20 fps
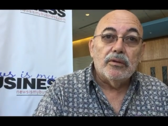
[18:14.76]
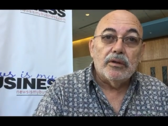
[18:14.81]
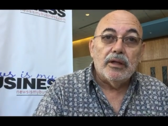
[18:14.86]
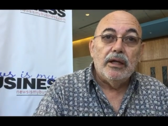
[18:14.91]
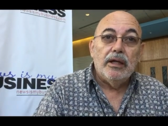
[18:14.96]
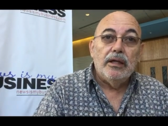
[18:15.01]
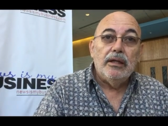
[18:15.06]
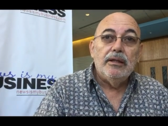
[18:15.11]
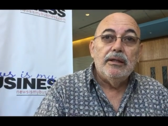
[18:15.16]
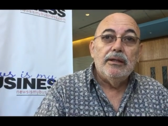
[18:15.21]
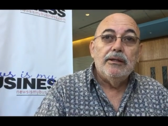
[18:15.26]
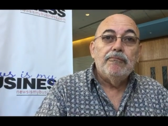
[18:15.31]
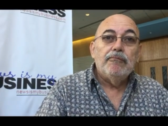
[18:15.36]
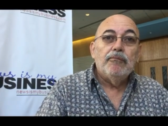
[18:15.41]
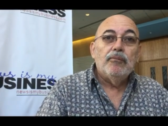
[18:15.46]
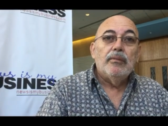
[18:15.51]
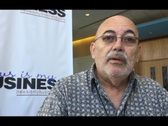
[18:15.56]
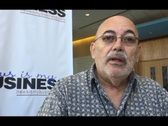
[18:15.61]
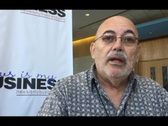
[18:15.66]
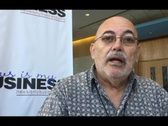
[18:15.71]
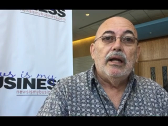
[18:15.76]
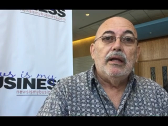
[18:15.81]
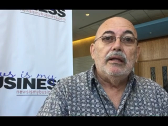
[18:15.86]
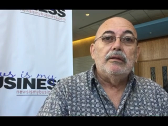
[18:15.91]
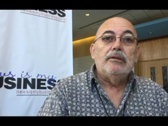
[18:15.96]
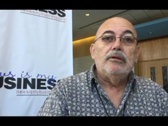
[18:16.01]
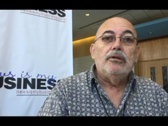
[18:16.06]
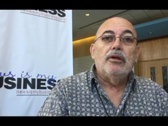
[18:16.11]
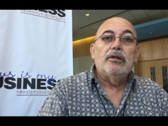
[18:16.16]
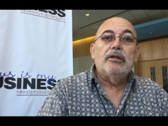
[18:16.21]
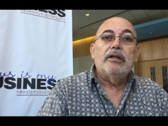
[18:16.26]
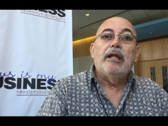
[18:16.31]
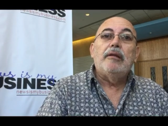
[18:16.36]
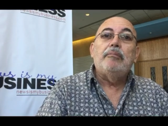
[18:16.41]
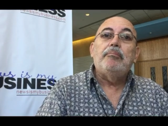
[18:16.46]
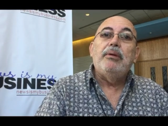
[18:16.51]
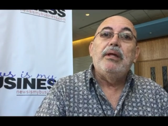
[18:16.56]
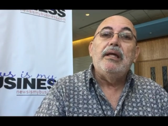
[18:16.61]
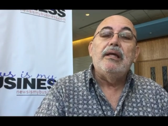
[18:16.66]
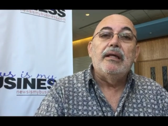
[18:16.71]
okay and not
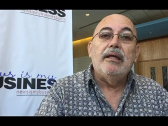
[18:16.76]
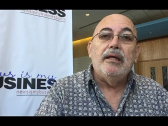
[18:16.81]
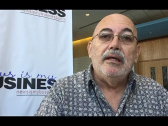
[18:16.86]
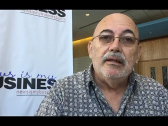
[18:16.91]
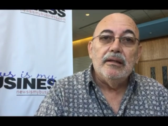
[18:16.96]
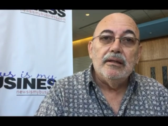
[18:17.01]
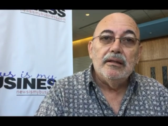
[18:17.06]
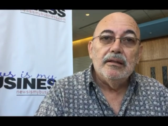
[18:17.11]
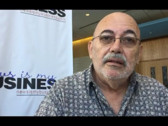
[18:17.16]
get picky